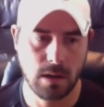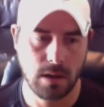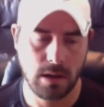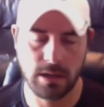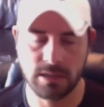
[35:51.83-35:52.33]

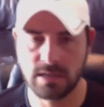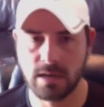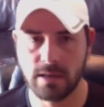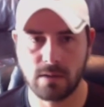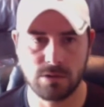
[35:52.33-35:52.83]
It's
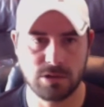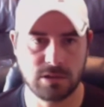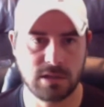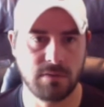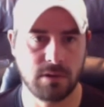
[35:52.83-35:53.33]
not like we're
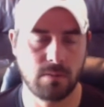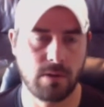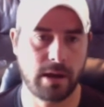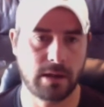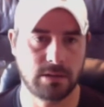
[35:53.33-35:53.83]
just giving them
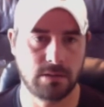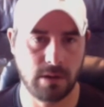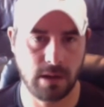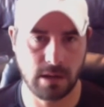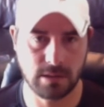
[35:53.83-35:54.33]
rackets in their
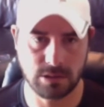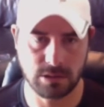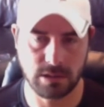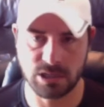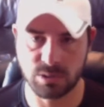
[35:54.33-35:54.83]
hands and
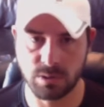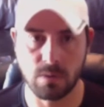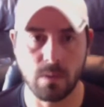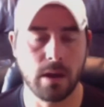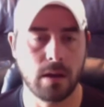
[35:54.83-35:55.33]
just saying swing
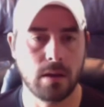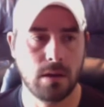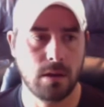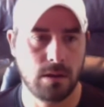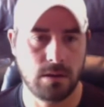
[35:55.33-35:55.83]
away.
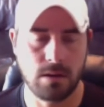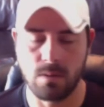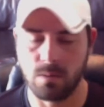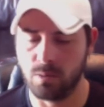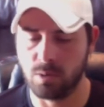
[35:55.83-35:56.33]

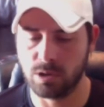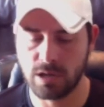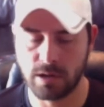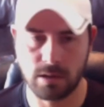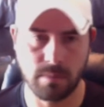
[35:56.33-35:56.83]
We're
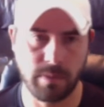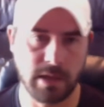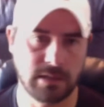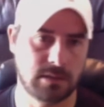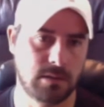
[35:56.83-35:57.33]
talking the
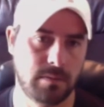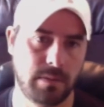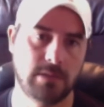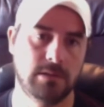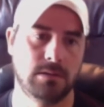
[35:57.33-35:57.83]
basics of the
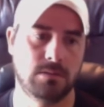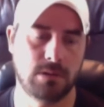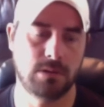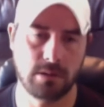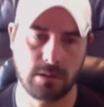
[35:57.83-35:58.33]
basics. We're
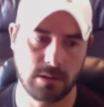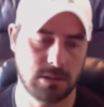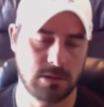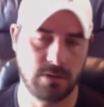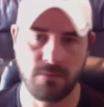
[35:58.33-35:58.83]
talking, this
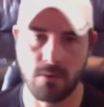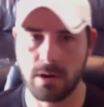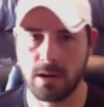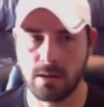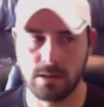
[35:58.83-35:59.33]
is a
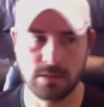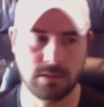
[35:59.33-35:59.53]
forehand, this is a